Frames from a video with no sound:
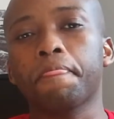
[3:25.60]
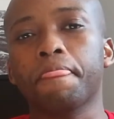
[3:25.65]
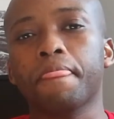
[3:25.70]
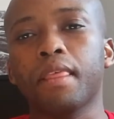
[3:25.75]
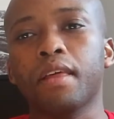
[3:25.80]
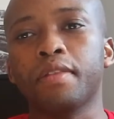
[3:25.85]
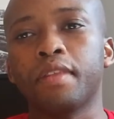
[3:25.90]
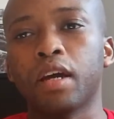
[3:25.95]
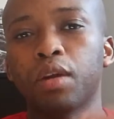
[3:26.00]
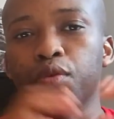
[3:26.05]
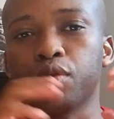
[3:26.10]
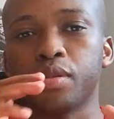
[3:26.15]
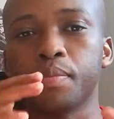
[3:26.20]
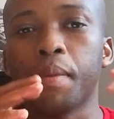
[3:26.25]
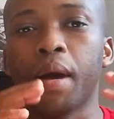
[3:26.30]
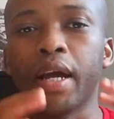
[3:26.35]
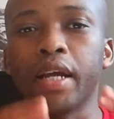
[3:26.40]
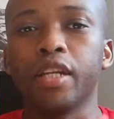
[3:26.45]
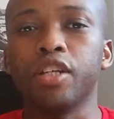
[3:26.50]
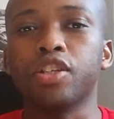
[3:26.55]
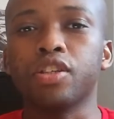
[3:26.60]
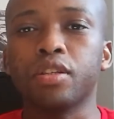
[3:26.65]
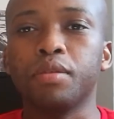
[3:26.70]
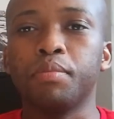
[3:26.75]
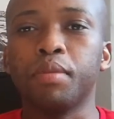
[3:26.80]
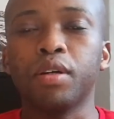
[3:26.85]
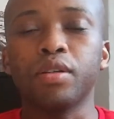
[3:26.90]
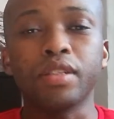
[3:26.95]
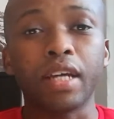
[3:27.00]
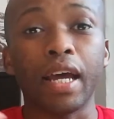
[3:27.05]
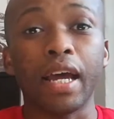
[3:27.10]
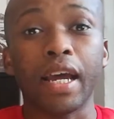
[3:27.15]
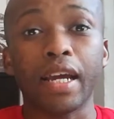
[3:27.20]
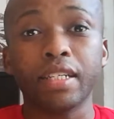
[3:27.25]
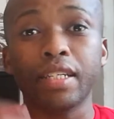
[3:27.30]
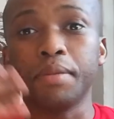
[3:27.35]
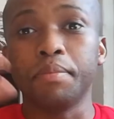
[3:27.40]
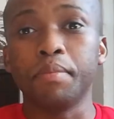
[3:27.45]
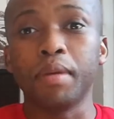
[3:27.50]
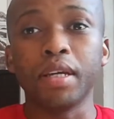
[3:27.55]
that was my initial amount. I
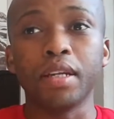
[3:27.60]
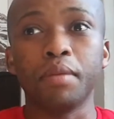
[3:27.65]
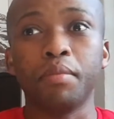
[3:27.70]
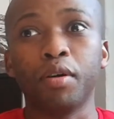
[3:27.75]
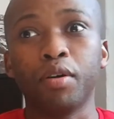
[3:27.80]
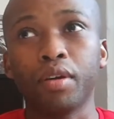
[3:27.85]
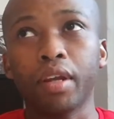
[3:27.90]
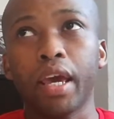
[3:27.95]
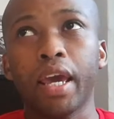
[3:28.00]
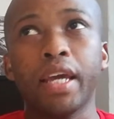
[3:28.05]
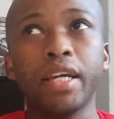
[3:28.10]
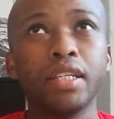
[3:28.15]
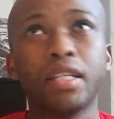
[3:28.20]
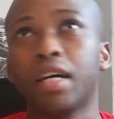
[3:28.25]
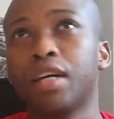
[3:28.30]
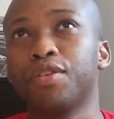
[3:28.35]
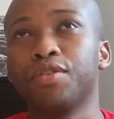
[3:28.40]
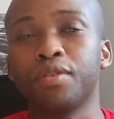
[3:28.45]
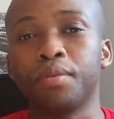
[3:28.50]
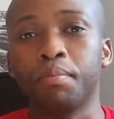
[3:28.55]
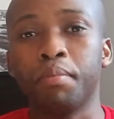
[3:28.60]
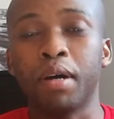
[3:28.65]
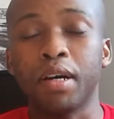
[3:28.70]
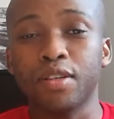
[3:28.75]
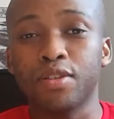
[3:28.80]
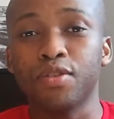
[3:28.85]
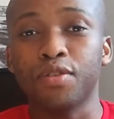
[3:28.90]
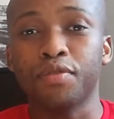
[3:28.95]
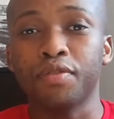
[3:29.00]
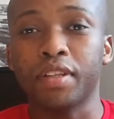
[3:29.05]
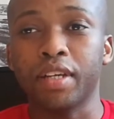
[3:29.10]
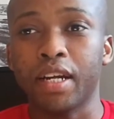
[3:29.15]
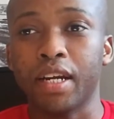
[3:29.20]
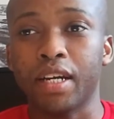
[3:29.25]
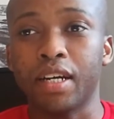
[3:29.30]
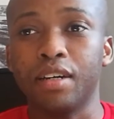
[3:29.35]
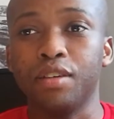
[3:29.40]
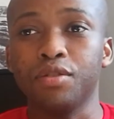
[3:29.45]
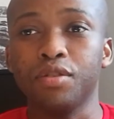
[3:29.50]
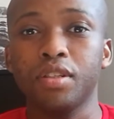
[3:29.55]
actually made about 800 bucks off that
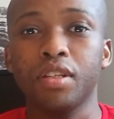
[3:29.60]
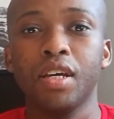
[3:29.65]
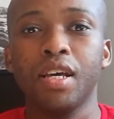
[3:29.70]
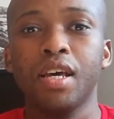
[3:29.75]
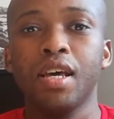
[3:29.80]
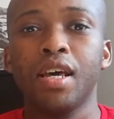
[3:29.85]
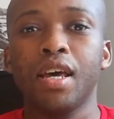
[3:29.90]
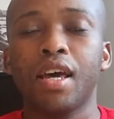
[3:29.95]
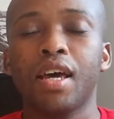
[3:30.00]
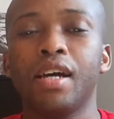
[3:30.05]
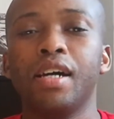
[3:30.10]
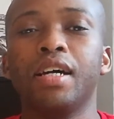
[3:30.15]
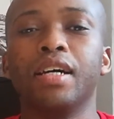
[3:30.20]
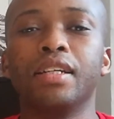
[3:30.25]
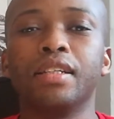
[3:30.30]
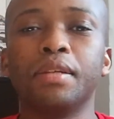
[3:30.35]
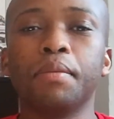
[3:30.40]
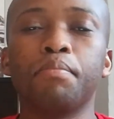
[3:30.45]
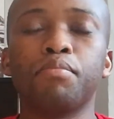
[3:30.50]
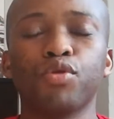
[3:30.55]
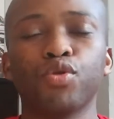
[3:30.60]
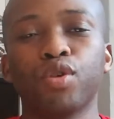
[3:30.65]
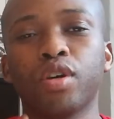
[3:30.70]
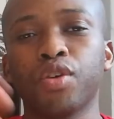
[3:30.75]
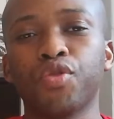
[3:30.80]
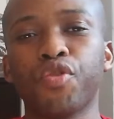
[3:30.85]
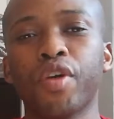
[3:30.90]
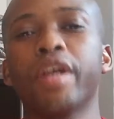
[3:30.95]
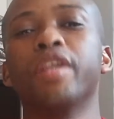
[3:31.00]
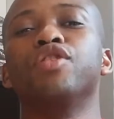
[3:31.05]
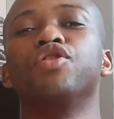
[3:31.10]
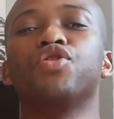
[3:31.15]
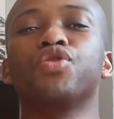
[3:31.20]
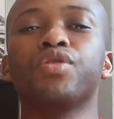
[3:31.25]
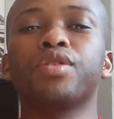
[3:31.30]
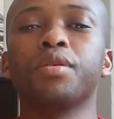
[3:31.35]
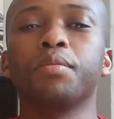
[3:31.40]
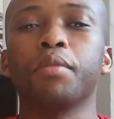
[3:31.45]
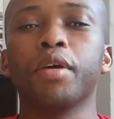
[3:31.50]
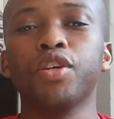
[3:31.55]
account, and the broker ran into
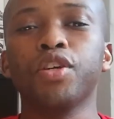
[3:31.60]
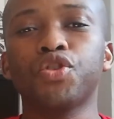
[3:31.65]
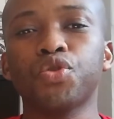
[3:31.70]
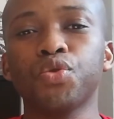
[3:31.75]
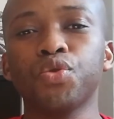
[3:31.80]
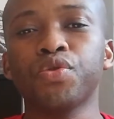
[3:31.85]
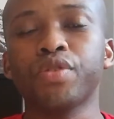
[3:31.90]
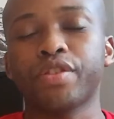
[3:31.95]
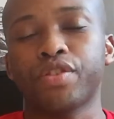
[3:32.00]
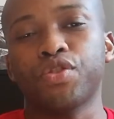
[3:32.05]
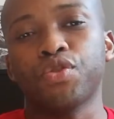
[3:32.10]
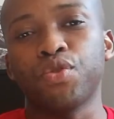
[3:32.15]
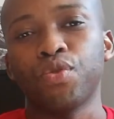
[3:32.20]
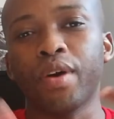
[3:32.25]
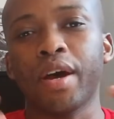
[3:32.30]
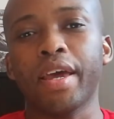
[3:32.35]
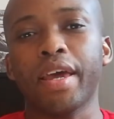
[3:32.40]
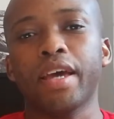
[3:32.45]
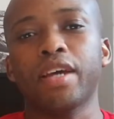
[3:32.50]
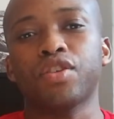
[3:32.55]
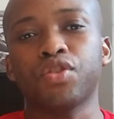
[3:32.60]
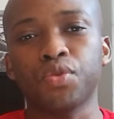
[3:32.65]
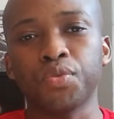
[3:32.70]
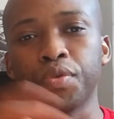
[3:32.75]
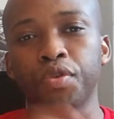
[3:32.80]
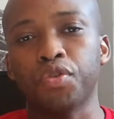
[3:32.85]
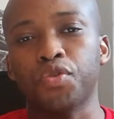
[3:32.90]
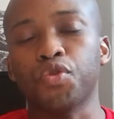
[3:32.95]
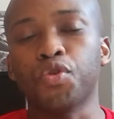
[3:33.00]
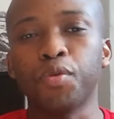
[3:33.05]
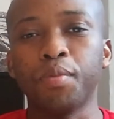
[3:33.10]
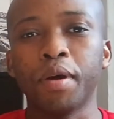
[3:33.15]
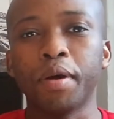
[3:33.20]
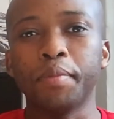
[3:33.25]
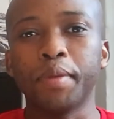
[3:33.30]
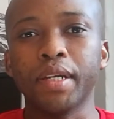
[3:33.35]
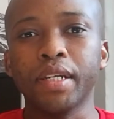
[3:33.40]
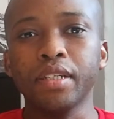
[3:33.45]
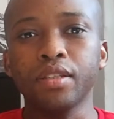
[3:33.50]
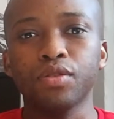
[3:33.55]
some issues, so I had to withdraw my
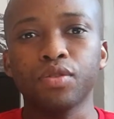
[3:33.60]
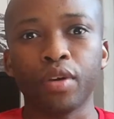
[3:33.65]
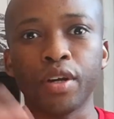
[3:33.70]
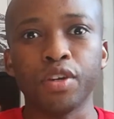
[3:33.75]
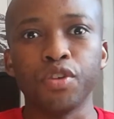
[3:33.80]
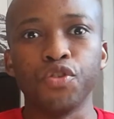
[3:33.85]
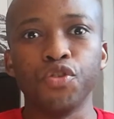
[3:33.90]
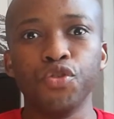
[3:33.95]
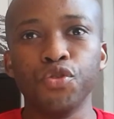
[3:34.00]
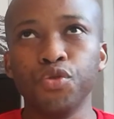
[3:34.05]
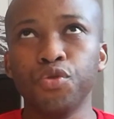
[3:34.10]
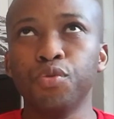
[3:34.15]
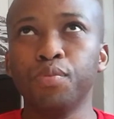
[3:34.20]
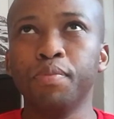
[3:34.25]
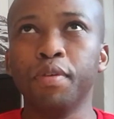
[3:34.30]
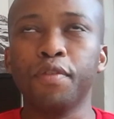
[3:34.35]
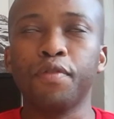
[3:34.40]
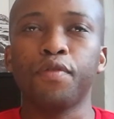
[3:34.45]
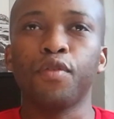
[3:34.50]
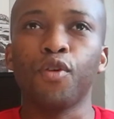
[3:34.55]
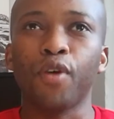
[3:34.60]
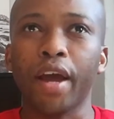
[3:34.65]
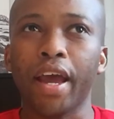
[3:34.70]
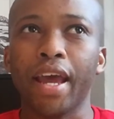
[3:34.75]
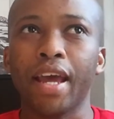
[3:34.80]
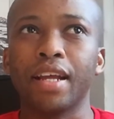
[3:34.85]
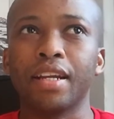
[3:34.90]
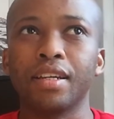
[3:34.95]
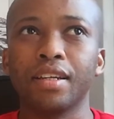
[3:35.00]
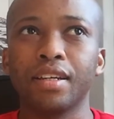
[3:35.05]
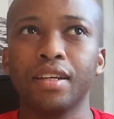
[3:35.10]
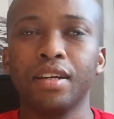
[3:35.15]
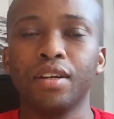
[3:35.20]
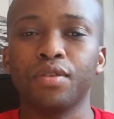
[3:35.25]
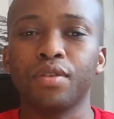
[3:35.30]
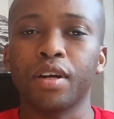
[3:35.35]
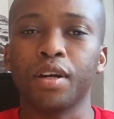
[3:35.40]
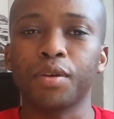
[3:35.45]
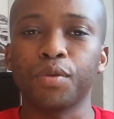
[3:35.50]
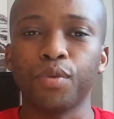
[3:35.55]
money. So I knew beforehand,
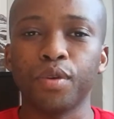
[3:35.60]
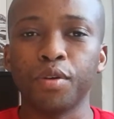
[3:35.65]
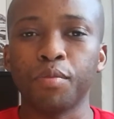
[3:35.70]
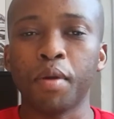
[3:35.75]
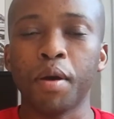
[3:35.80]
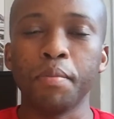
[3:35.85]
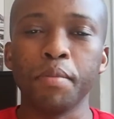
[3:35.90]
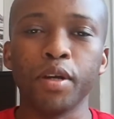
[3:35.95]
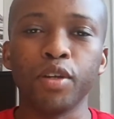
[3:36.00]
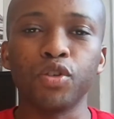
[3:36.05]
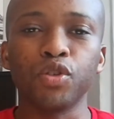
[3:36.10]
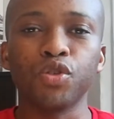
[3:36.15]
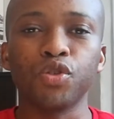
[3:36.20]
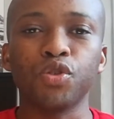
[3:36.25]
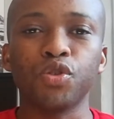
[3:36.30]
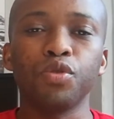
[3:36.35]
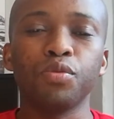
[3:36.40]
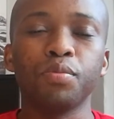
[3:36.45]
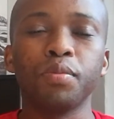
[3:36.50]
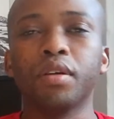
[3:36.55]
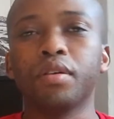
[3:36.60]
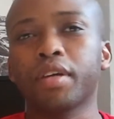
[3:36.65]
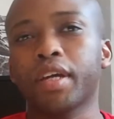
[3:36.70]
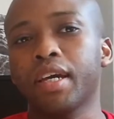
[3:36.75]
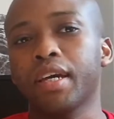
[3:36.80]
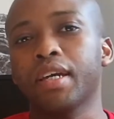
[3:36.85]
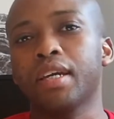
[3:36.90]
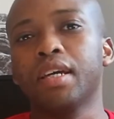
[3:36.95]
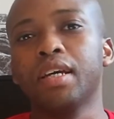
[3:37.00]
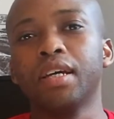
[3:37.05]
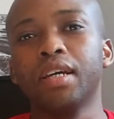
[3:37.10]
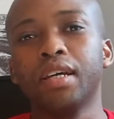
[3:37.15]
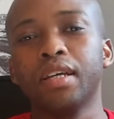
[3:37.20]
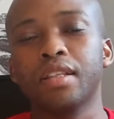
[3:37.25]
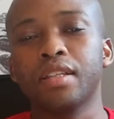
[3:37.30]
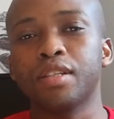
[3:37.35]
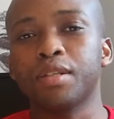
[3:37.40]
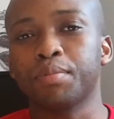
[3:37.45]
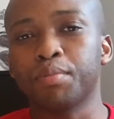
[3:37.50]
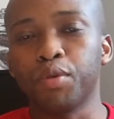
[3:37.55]
right? One of my mentors told me, okay,
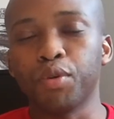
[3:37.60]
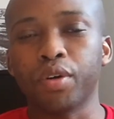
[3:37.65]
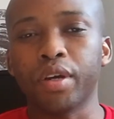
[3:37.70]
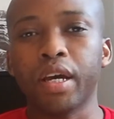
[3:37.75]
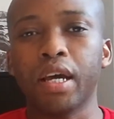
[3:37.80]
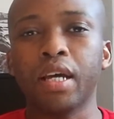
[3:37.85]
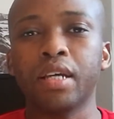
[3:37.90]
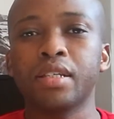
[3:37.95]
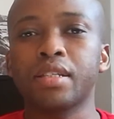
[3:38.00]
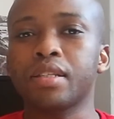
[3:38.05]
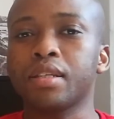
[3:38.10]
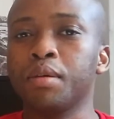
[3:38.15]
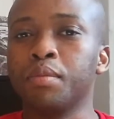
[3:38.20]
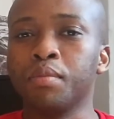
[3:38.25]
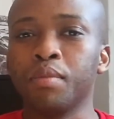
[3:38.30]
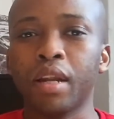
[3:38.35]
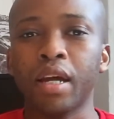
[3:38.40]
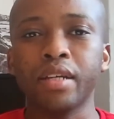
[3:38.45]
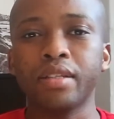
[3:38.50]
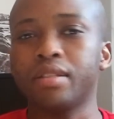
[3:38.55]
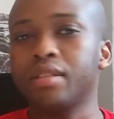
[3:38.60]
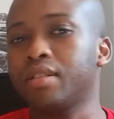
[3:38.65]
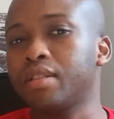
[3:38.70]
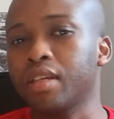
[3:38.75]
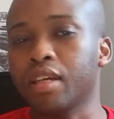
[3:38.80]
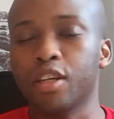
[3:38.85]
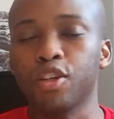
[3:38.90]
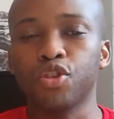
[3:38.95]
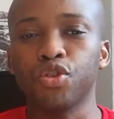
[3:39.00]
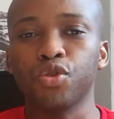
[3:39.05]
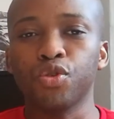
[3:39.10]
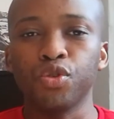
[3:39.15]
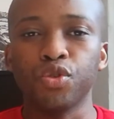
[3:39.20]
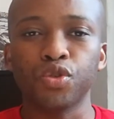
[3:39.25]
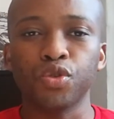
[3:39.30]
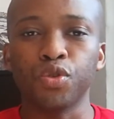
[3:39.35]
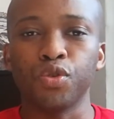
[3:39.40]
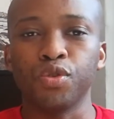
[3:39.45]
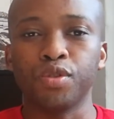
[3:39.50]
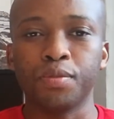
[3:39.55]
this broker has some licensing issues,
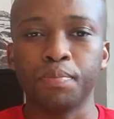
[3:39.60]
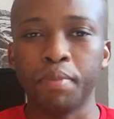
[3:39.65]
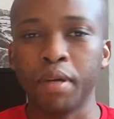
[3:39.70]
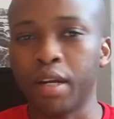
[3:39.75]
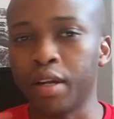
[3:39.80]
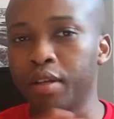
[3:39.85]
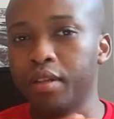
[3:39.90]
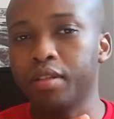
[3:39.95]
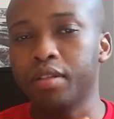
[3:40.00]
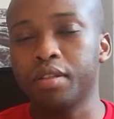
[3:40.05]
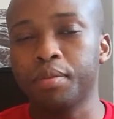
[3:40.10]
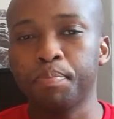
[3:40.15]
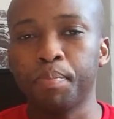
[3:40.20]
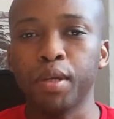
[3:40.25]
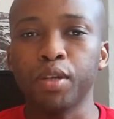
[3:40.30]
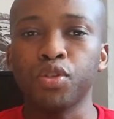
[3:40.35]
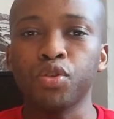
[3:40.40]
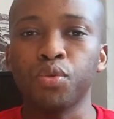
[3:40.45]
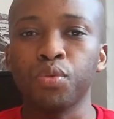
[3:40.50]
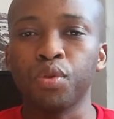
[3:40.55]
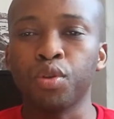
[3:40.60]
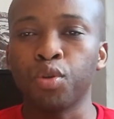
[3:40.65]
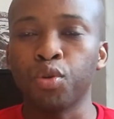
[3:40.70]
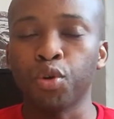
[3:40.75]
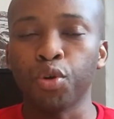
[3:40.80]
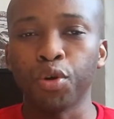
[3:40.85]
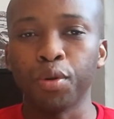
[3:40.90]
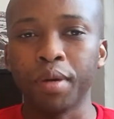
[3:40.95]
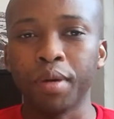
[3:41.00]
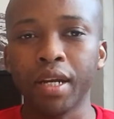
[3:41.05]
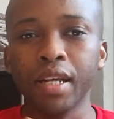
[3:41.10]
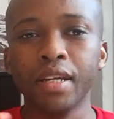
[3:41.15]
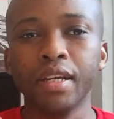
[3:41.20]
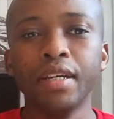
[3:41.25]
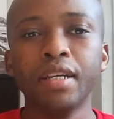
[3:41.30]
so it's best to withdraw your money.